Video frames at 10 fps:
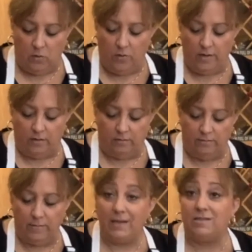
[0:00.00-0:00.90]
The
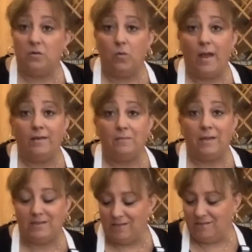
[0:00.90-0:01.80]
oil makes it wet and it
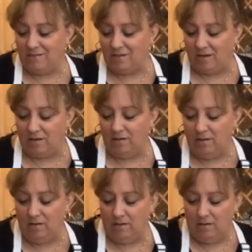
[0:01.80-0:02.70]
makes it stick.
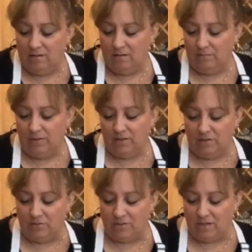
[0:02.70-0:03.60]
But the
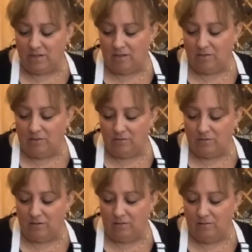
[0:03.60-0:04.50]
dough's sticky too,
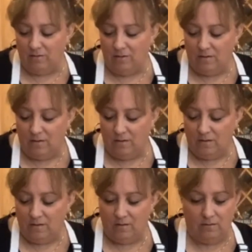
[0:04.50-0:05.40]
so
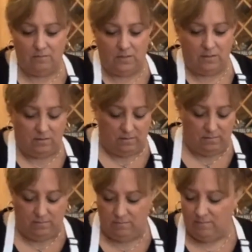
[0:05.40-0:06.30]
that's a
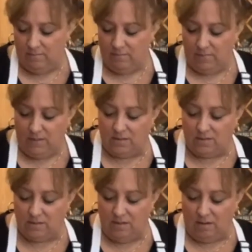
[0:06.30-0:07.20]

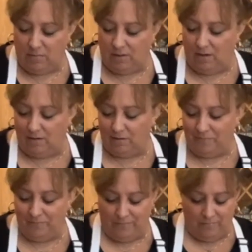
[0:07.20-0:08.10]
piece of stem in
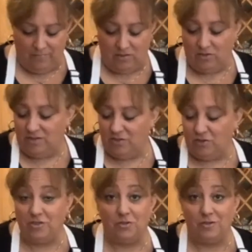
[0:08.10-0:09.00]
there. Because
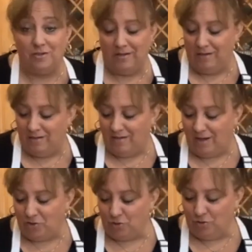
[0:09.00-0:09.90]
these are these
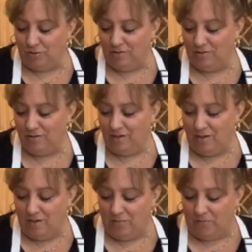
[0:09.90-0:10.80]
natural
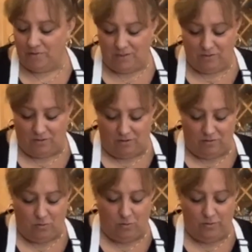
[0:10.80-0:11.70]
ones. These are
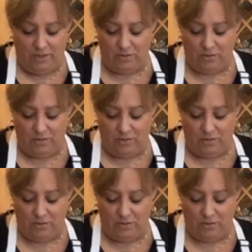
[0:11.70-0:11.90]
all cool.